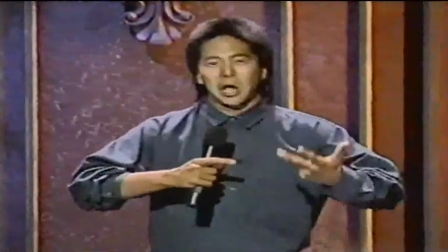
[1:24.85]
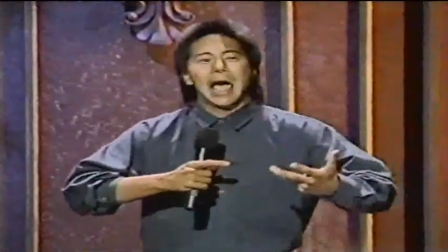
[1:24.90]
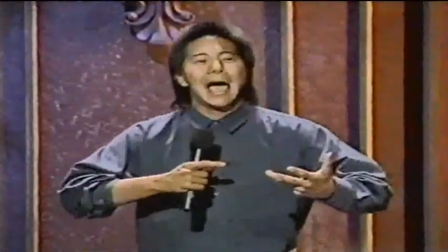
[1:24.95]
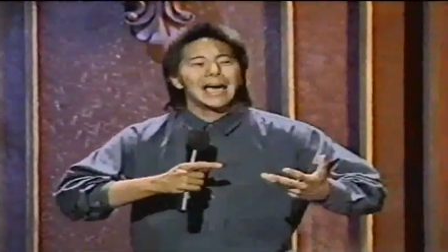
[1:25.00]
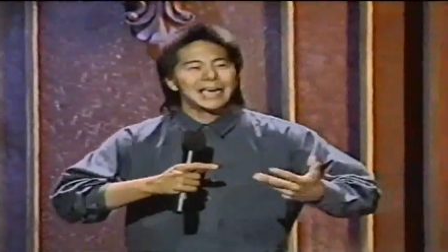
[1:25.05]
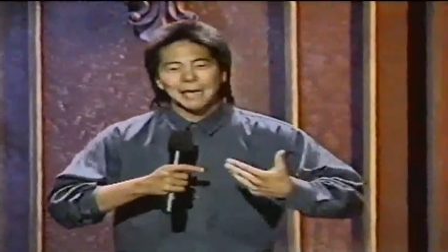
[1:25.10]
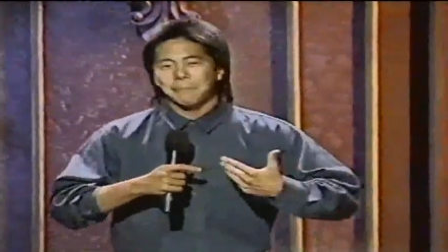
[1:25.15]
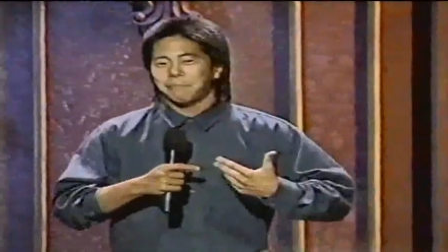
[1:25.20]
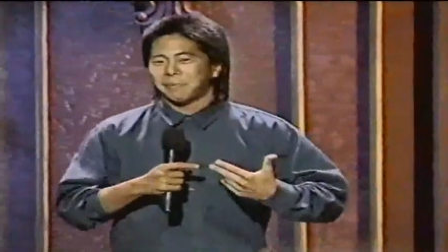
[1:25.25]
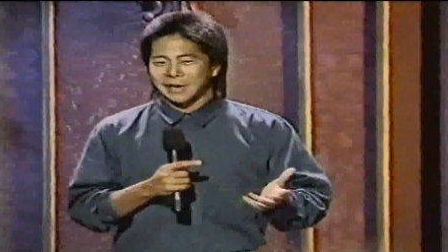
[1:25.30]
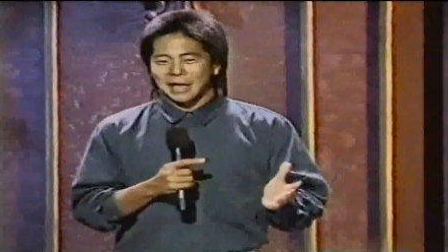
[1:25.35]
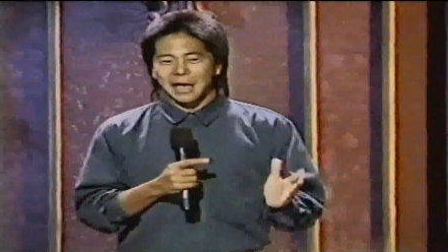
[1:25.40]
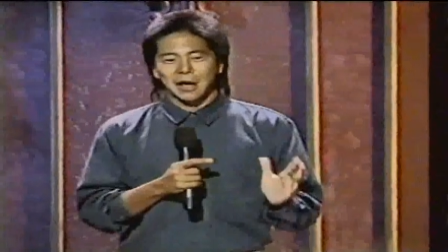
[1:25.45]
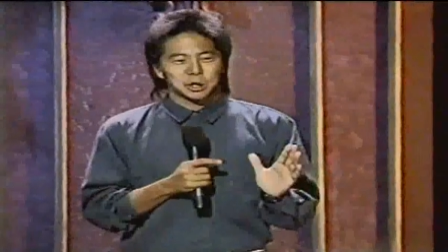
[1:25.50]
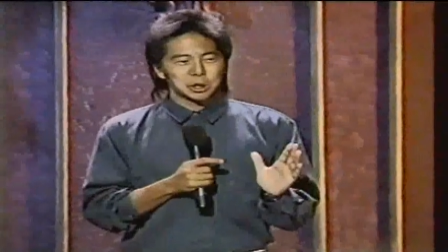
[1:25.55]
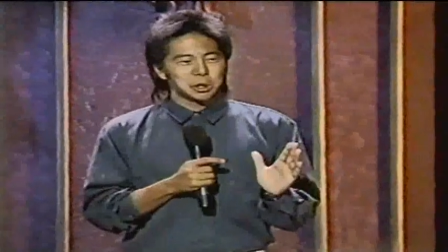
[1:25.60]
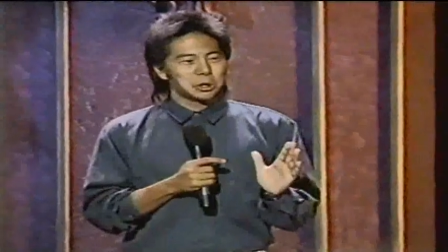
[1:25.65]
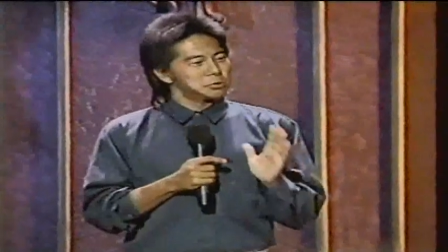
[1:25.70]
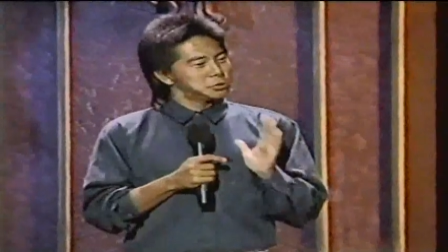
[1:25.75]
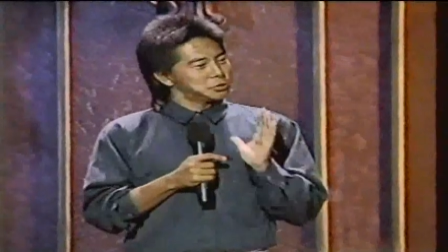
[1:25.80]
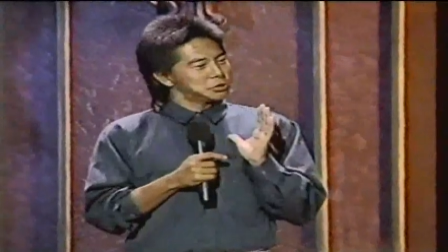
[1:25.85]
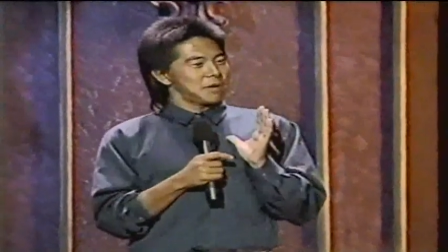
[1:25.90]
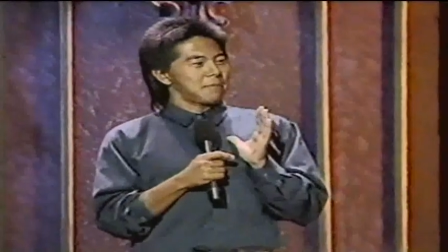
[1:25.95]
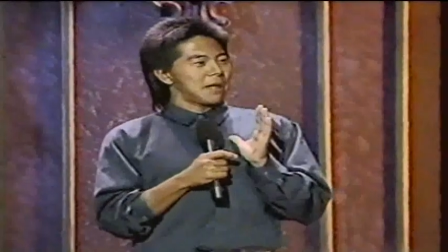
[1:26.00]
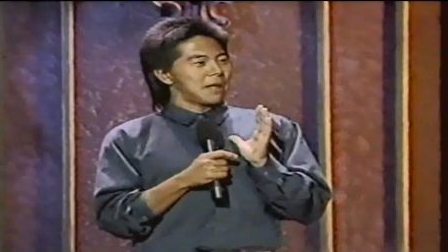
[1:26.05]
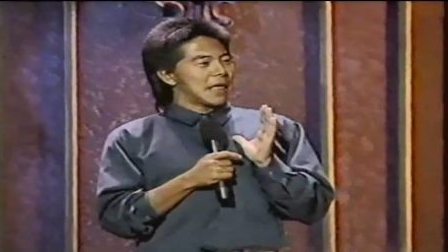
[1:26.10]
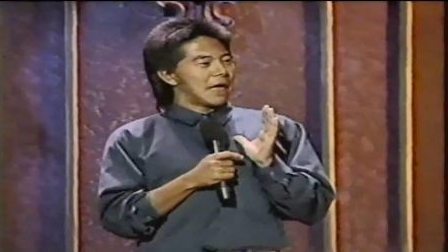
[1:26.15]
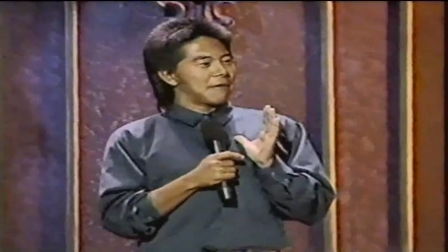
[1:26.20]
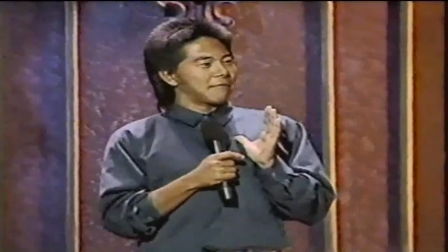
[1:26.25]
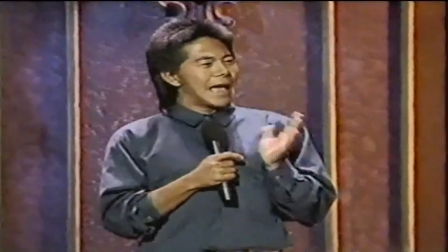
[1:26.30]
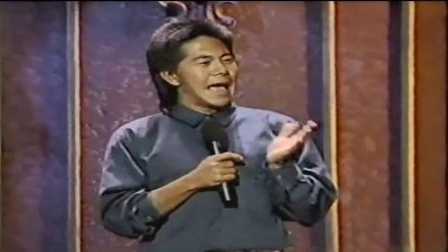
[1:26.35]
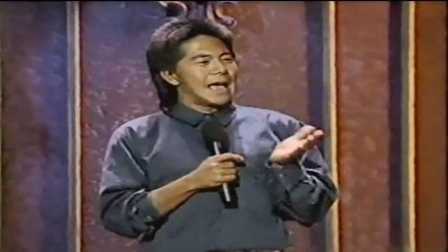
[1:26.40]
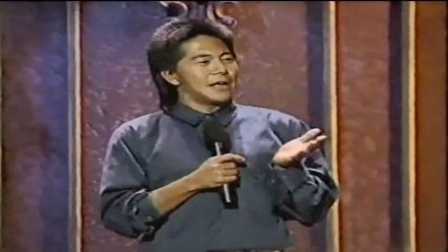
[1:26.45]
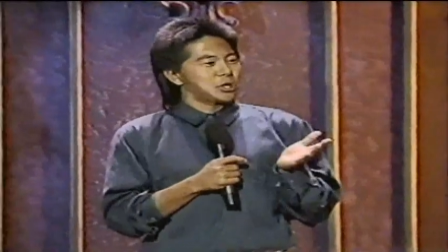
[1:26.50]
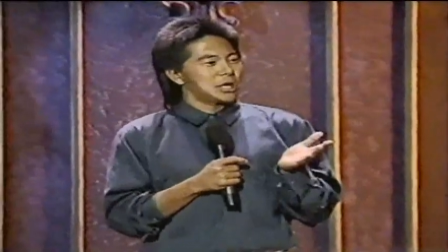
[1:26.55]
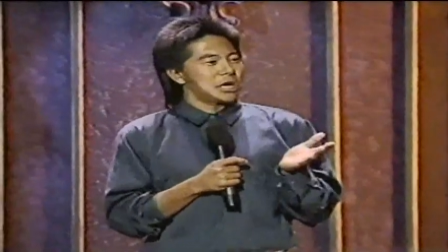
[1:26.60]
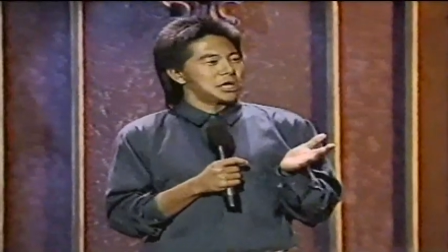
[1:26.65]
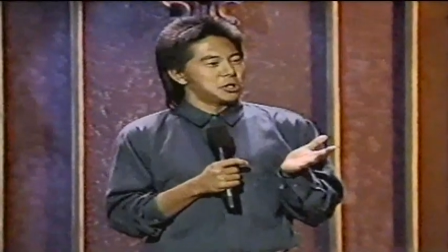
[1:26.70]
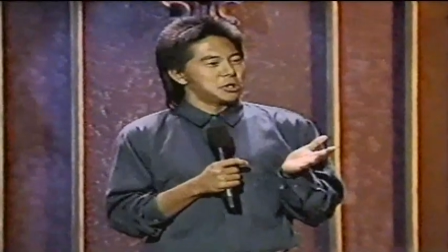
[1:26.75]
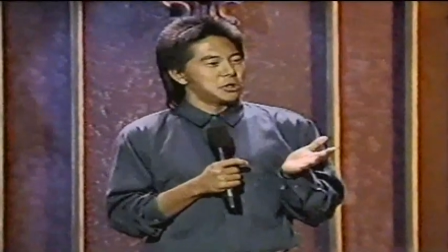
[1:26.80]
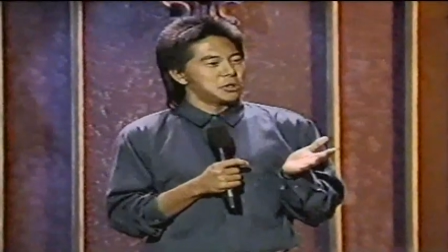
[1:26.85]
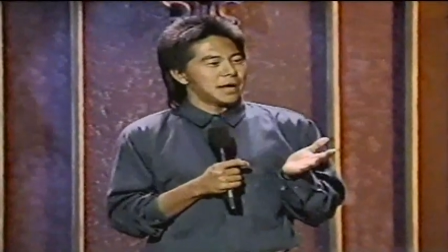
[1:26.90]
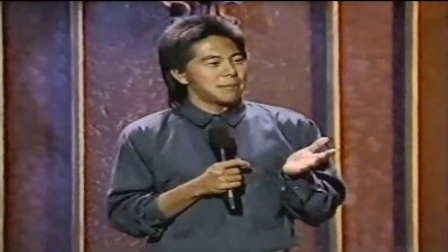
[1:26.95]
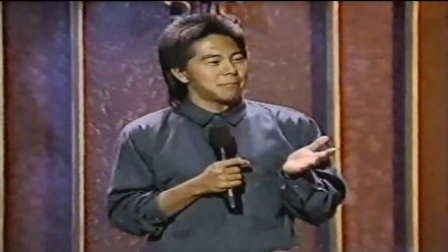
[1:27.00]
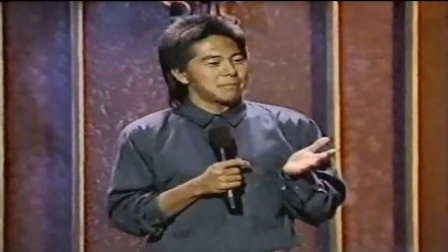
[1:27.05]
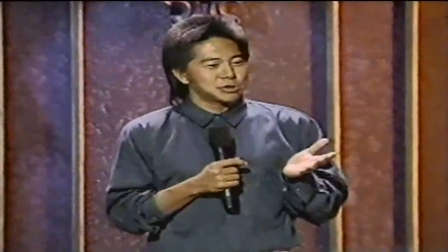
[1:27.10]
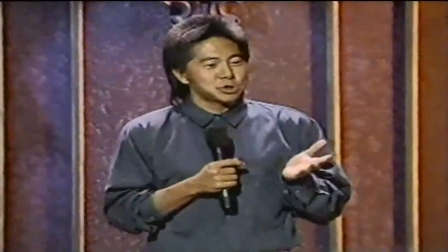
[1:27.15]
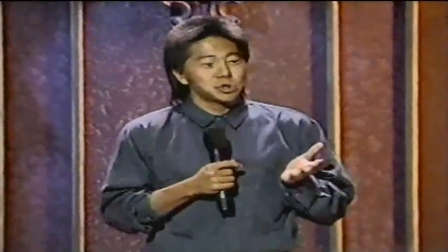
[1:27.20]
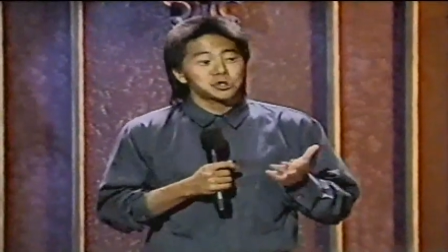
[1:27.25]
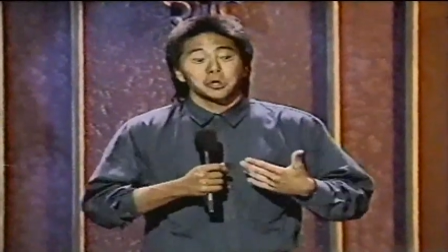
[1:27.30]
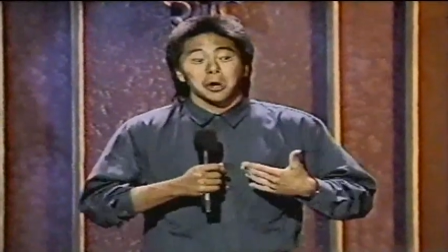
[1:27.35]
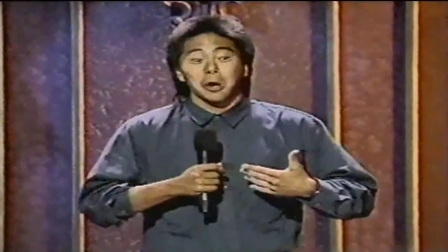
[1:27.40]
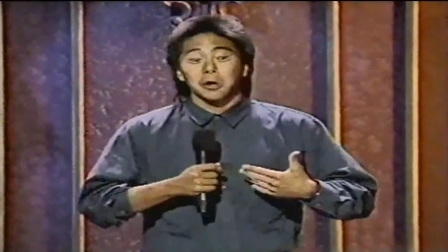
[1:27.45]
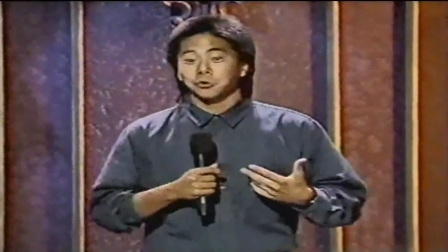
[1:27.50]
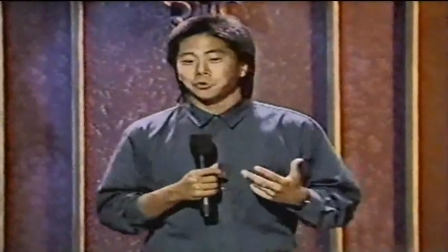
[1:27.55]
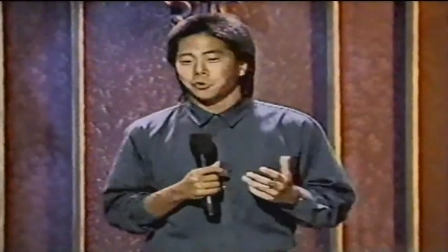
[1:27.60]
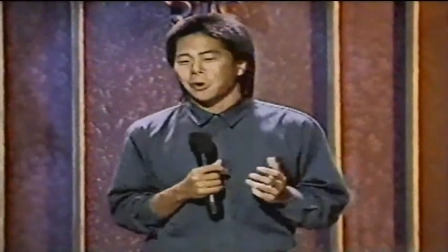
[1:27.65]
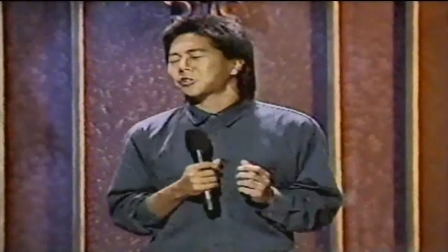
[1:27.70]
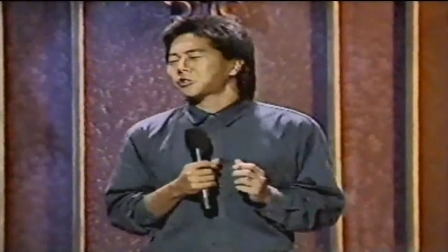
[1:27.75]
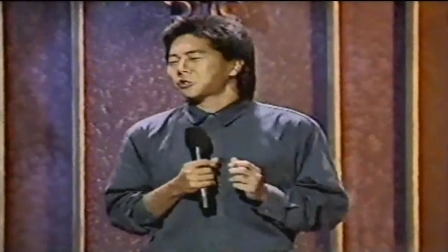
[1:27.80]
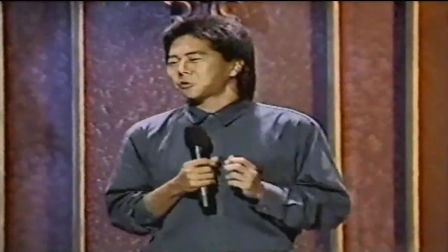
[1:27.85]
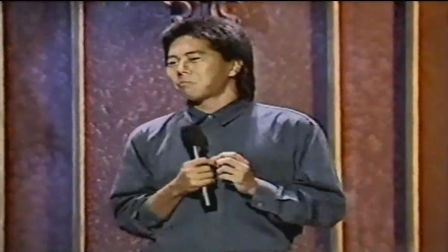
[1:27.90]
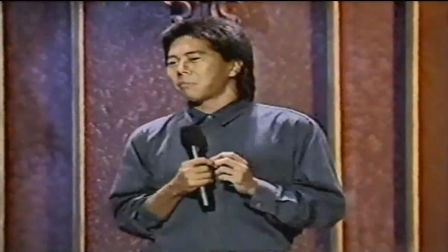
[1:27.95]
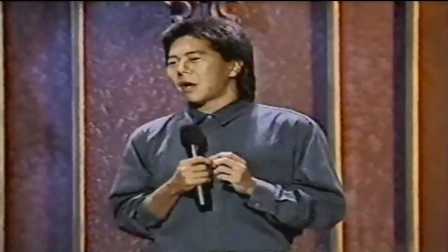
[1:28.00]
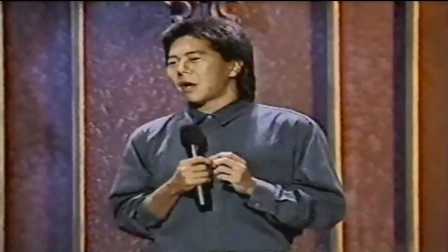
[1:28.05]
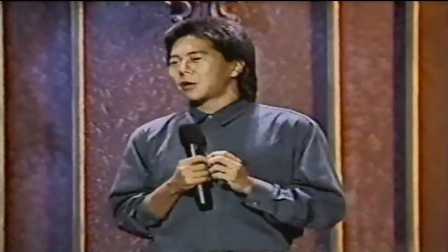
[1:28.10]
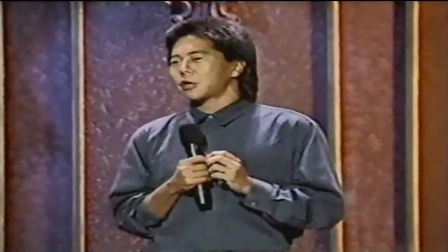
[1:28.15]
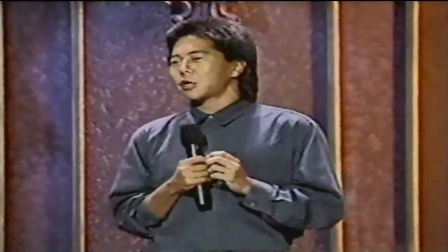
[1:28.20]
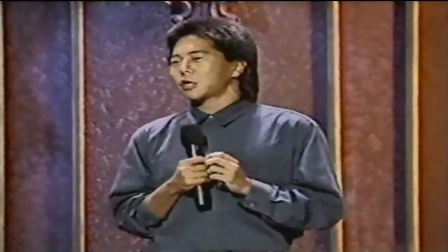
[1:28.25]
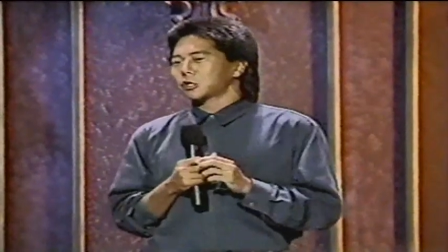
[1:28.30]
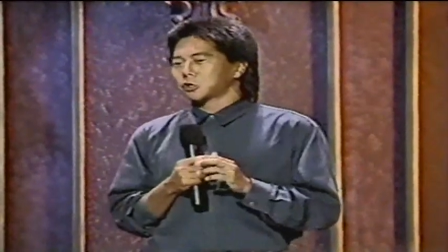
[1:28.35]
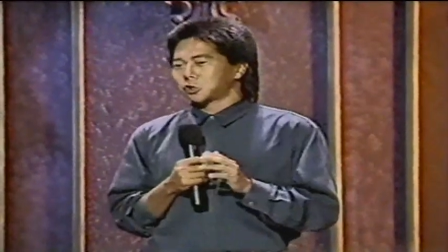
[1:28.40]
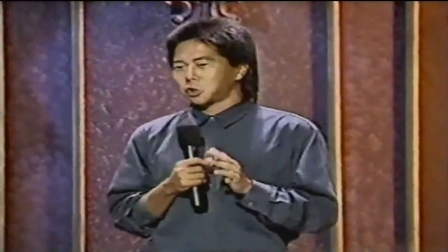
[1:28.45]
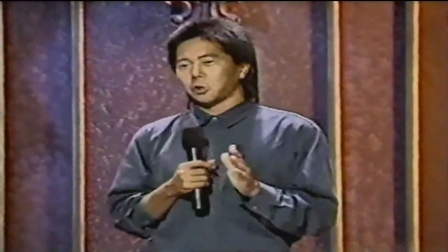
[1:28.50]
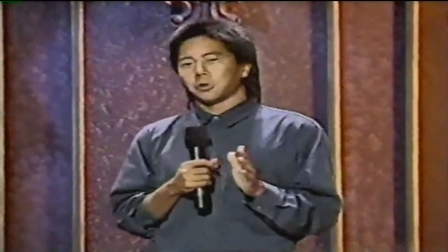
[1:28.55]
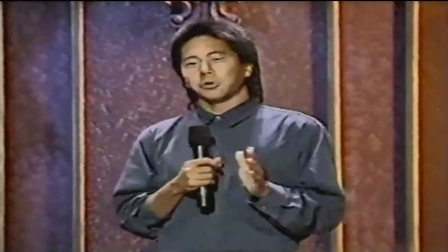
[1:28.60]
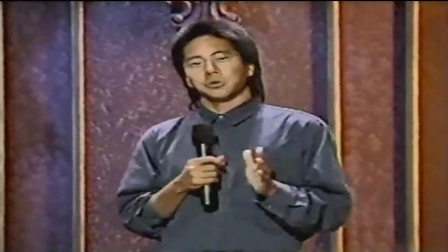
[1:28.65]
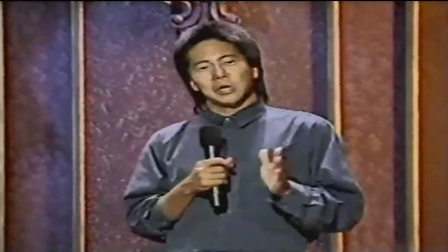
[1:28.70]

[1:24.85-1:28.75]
I can't pick out clothes to save my life. Guys can't do that. But you start dressing better because girls